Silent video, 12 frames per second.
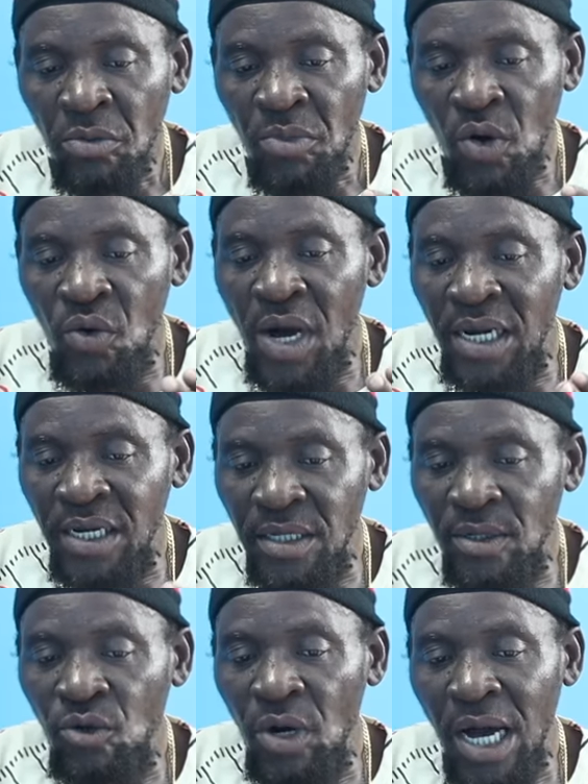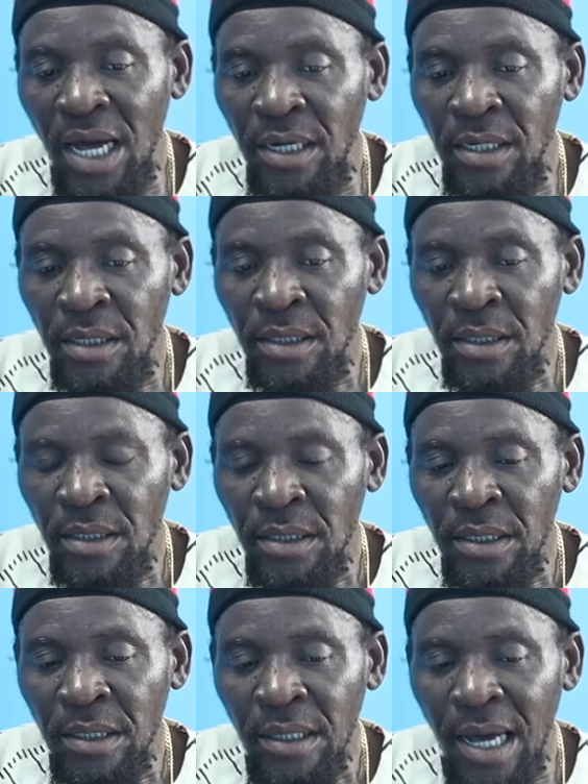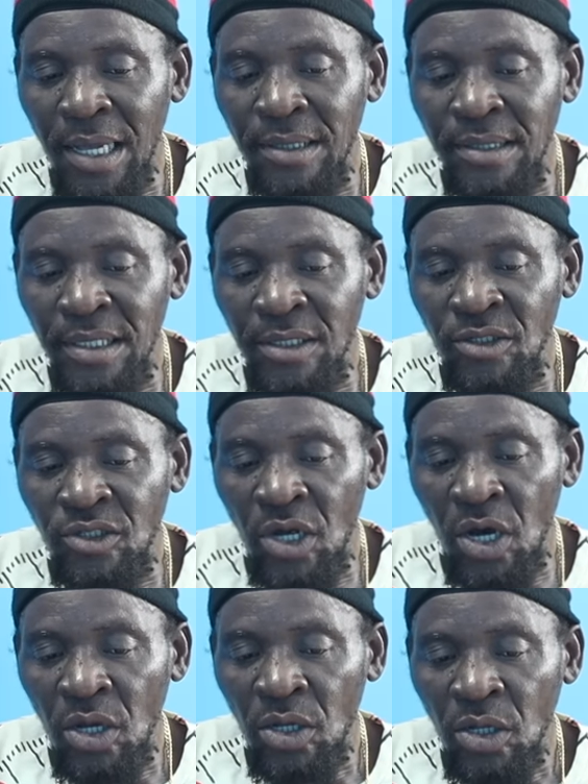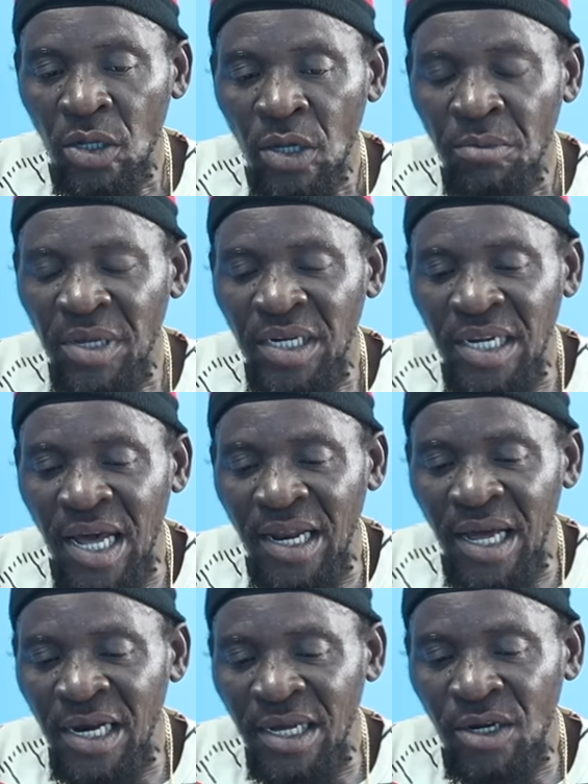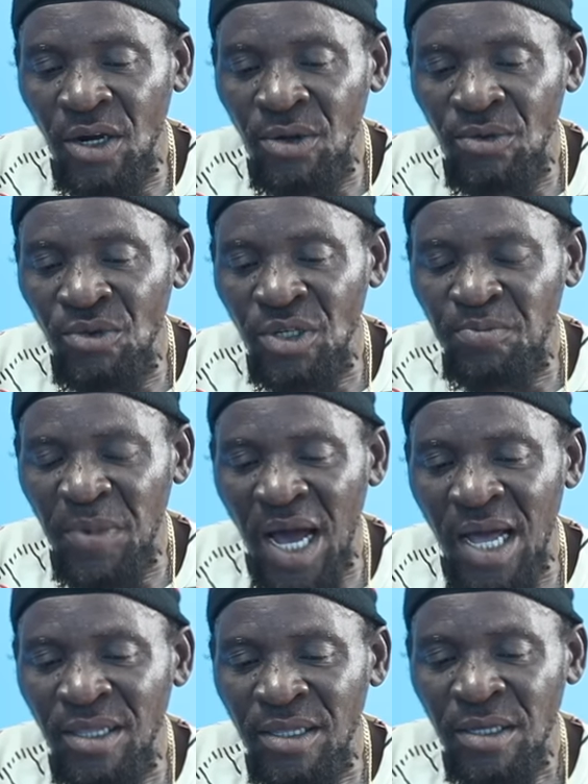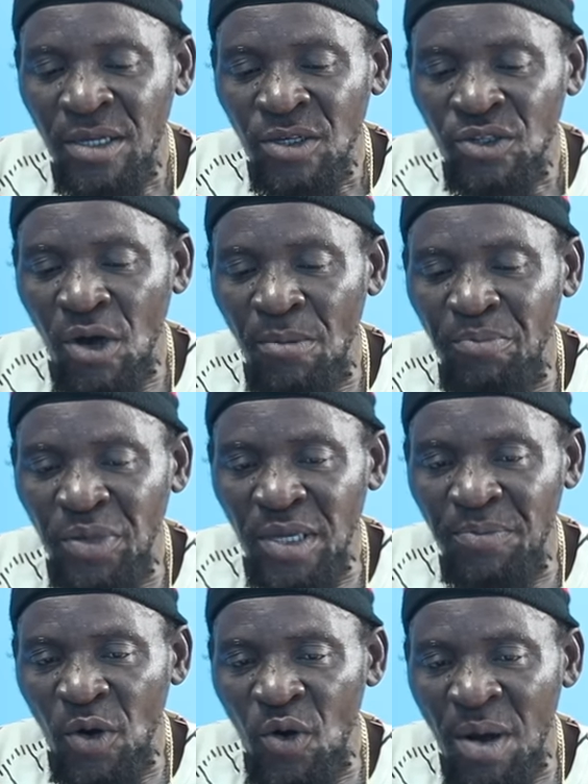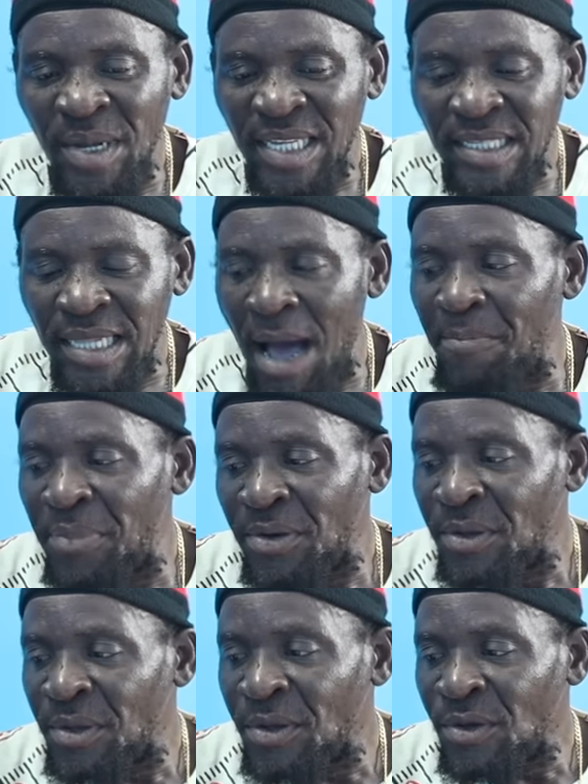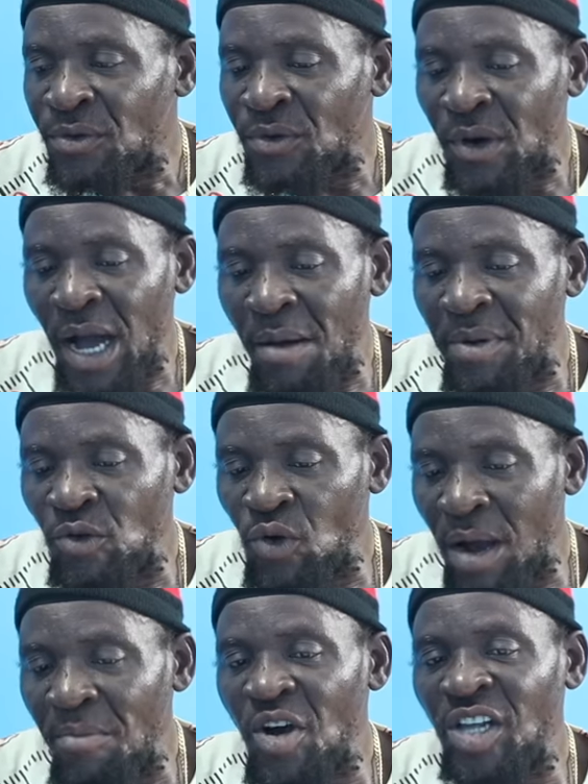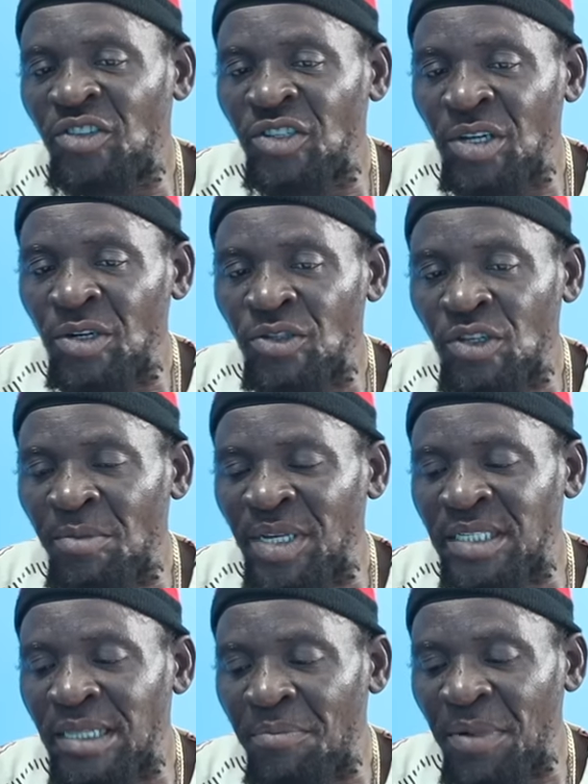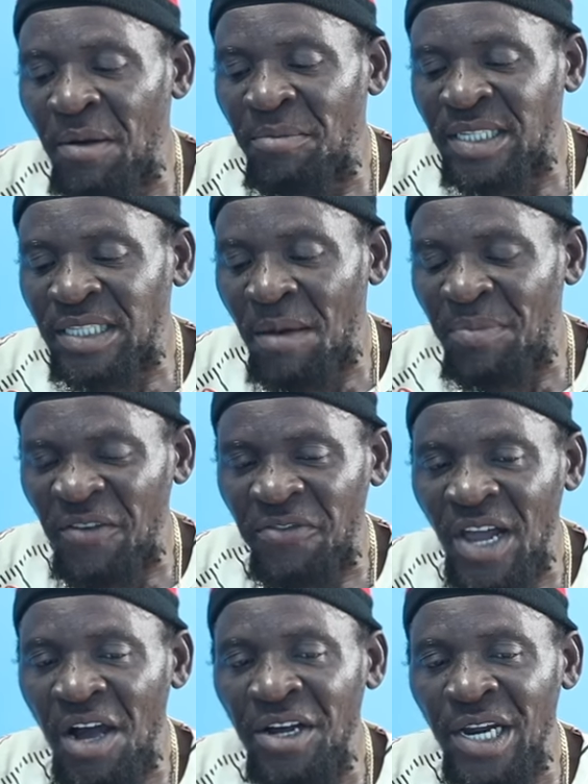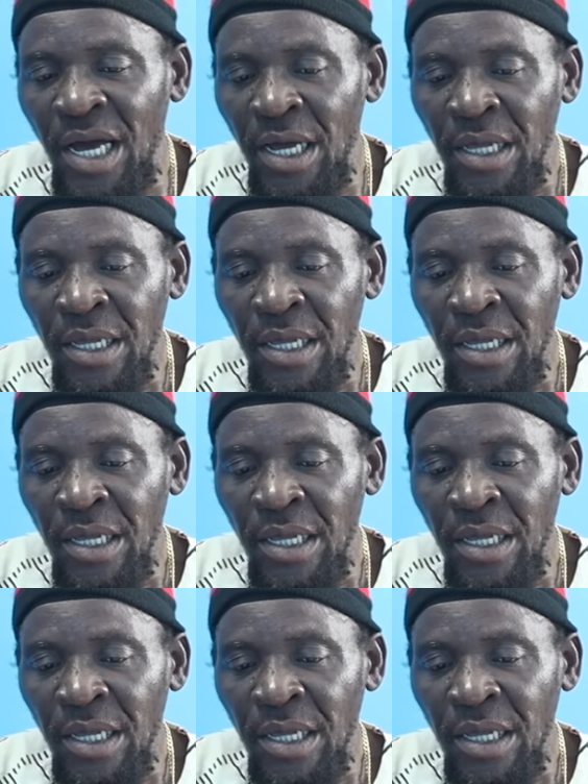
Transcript: But one did go on mm-hmm. and things. So I dead a liquor which part some people when I stop, because I know a bridging. So right. I stop at stop at Florida.